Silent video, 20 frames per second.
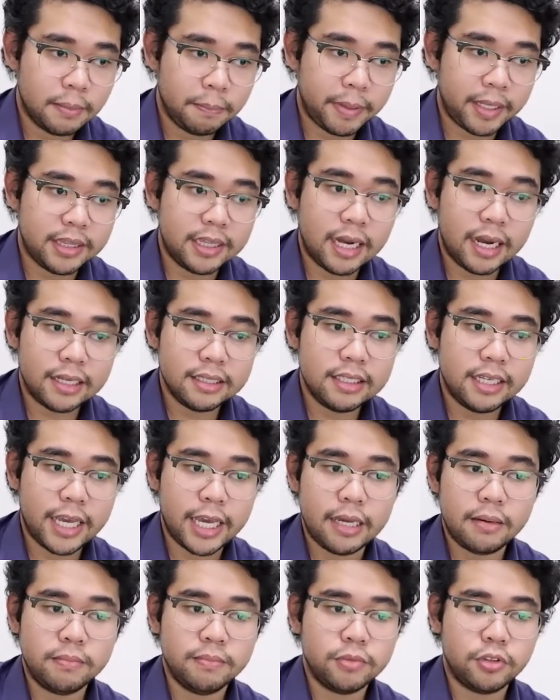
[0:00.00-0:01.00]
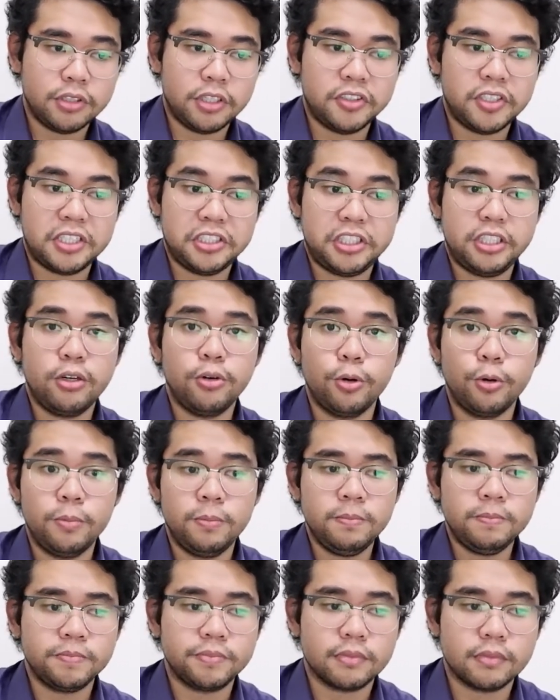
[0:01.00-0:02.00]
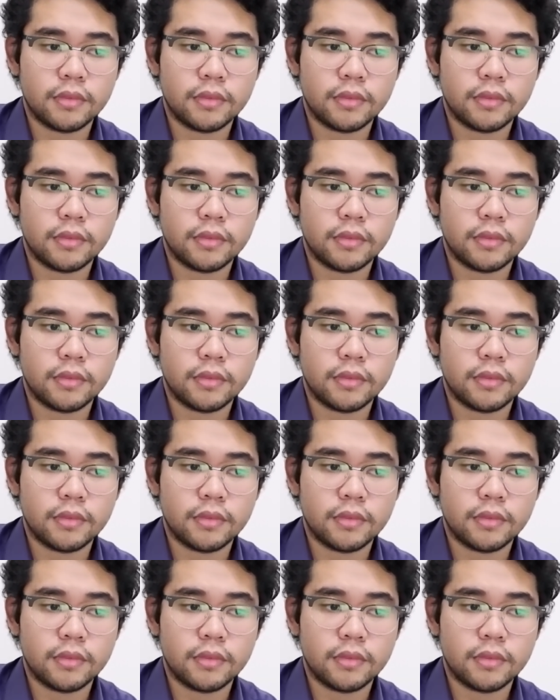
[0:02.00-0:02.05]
My dad came to the dressing room